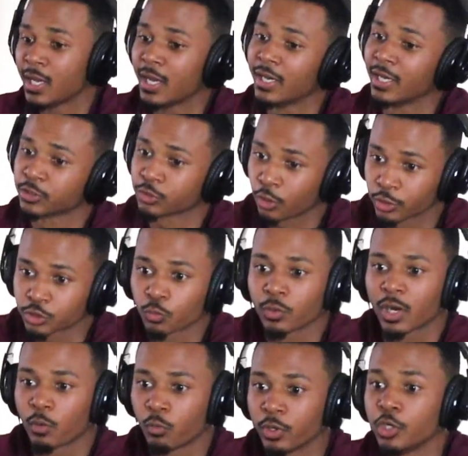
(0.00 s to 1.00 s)
and that's also
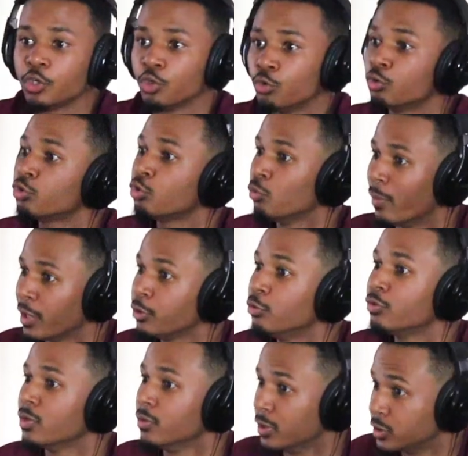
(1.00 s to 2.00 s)
what I want to do through my
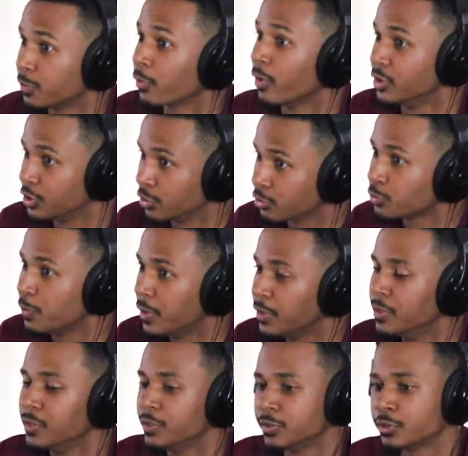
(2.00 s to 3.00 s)
youth inspirational
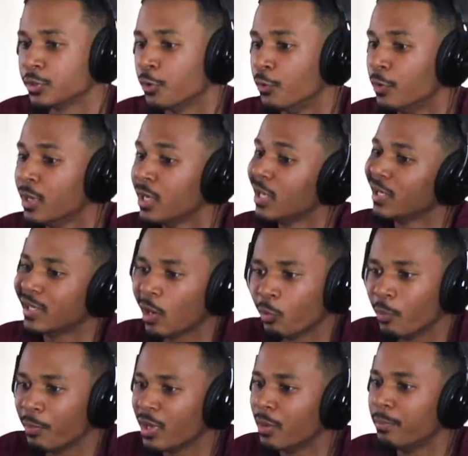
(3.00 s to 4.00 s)
speaking. So that
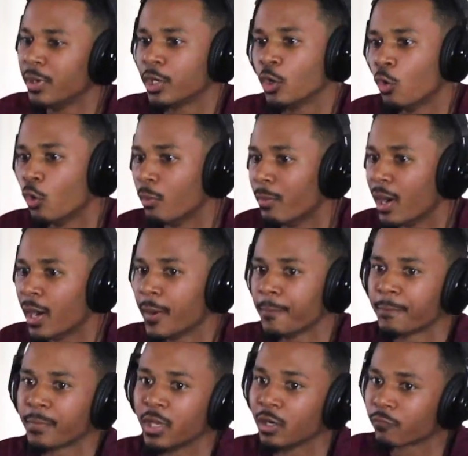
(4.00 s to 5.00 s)
would be a big goal of
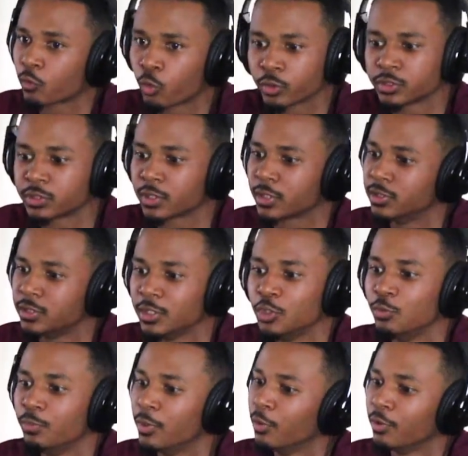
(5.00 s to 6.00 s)
mine. And of course, to
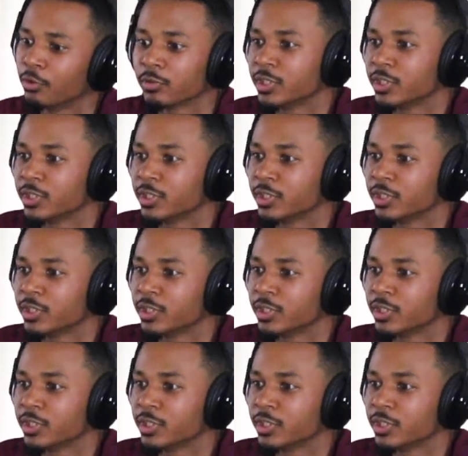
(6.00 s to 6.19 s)
continue building a